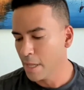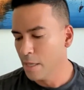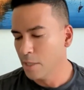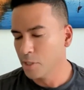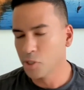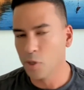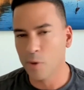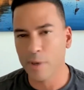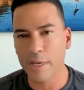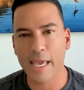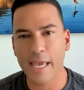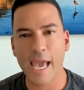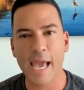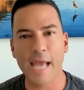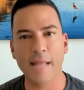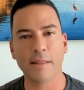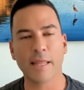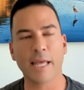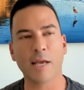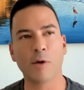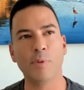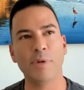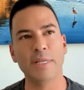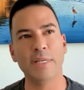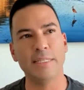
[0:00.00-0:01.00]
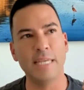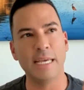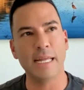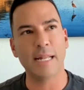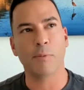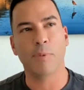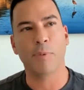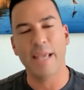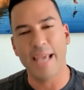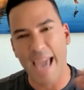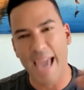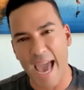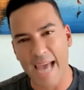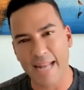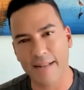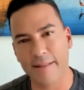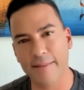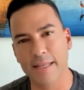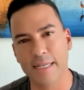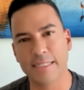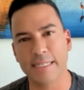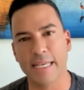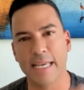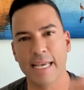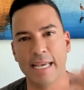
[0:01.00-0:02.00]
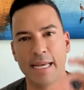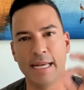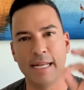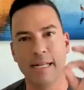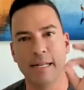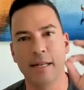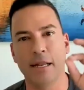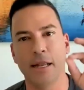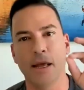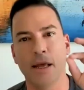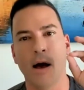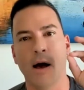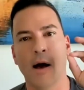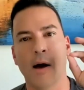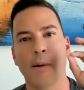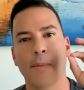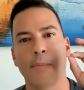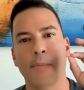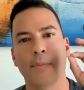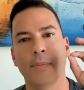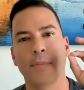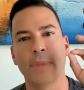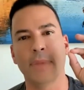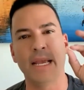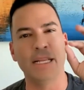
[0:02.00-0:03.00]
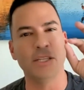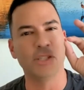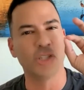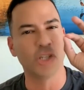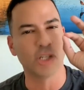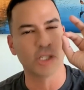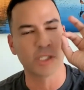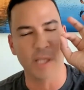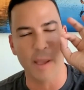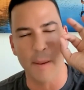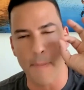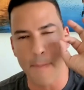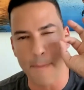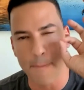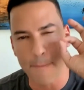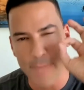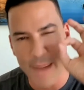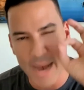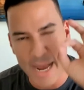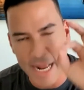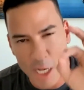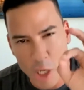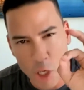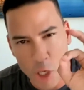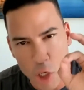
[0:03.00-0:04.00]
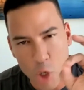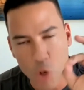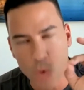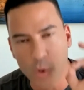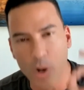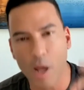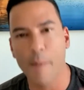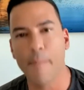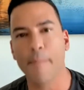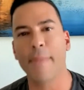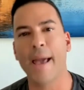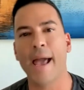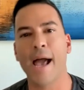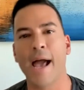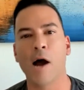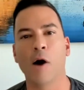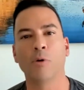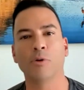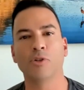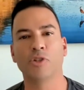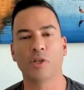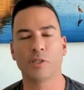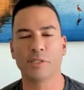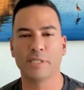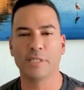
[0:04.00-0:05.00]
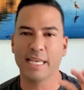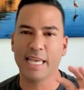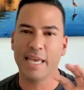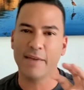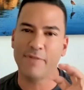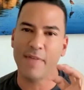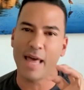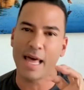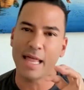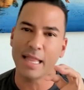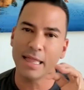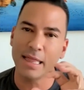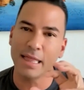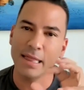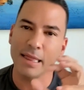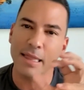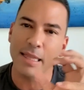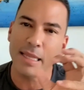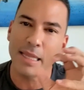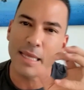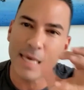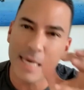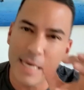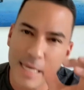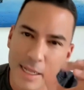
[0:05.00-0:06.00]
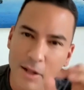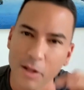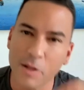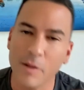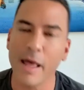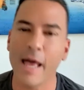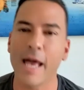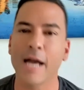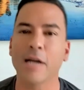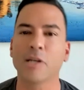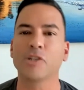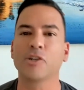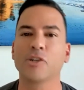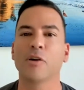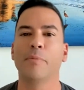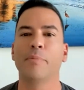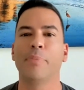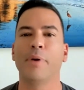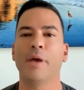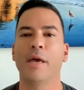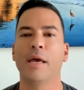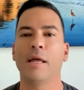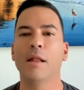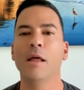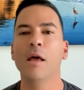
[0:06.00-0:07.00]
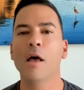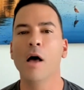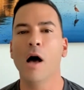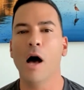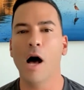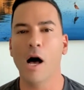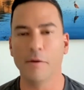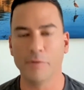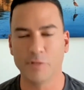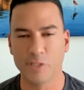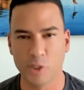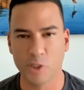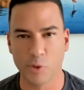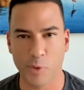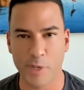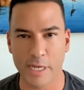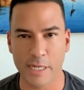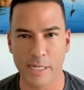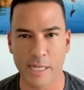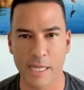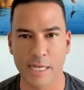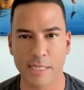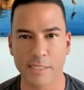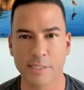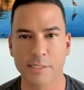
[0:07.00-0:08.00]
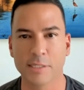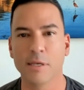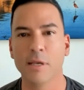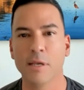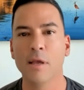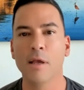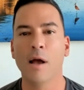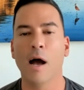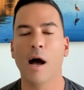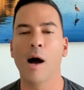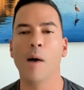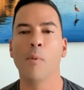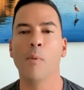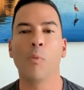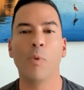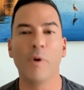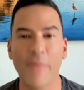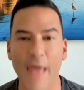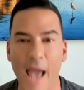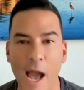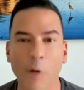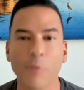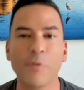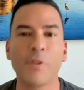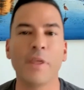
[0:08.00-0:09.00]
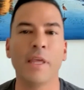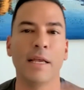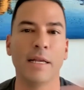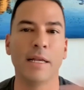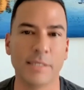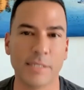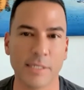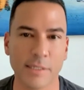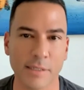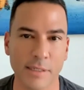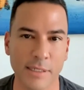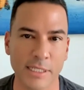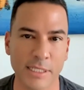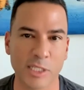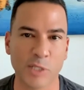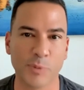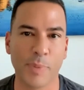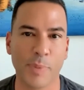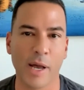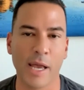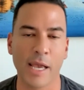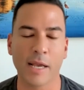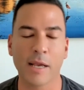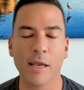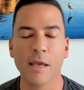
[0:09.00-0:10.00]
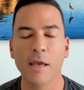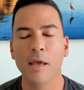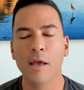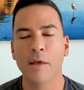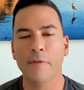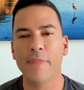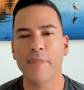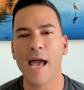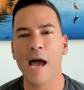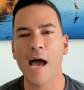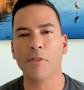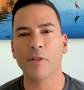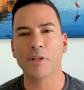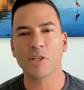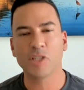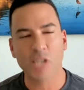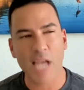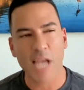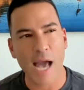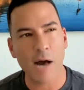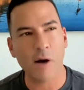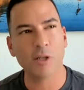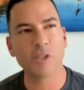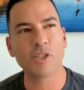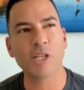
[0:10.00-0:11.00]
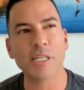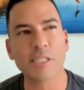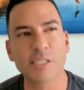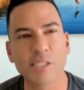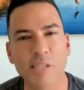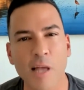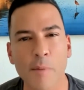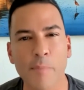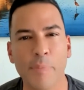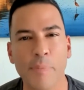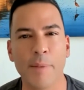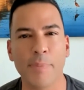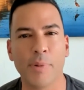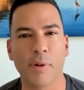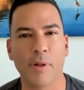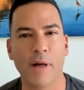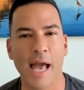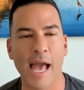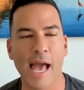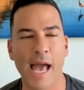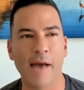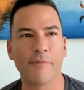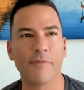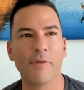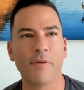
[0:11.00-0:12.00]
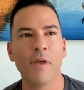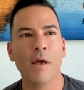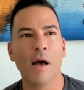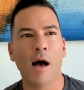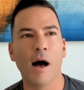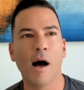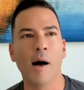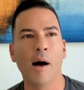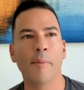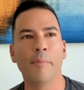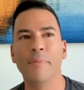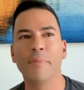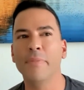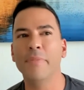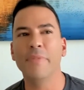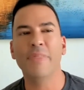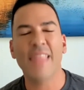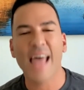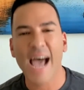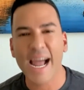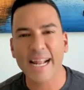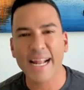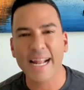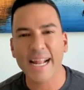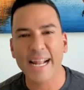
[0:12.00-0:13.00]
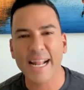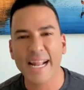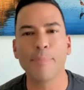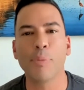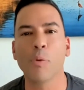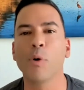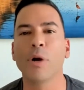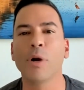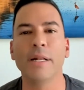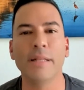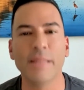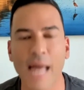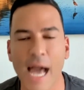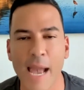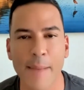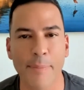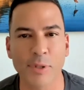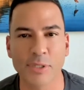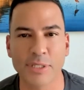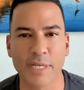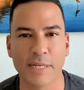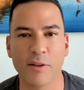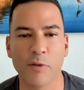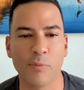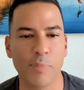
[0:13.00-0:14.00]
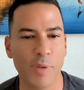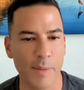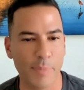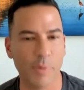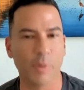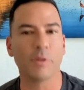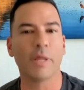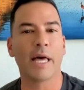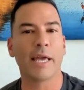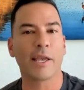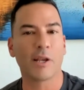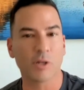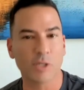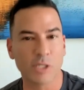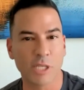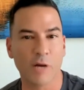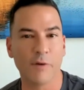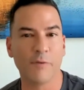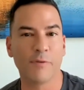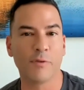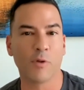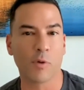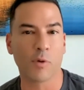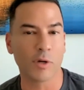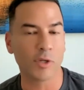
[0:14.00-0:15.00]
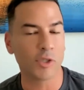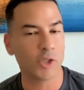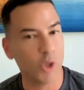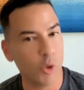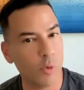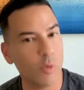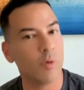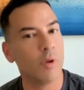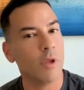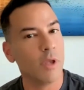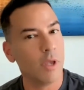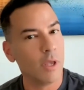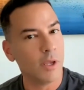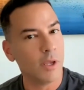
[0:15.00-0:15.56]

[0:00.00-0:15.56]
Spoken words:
So again, like we added this in just a minute amount just to give that little extra bit of sweetness without the insulin spike. Now, the challenge that some people have, 99.9% of the people like yourself, Florence, who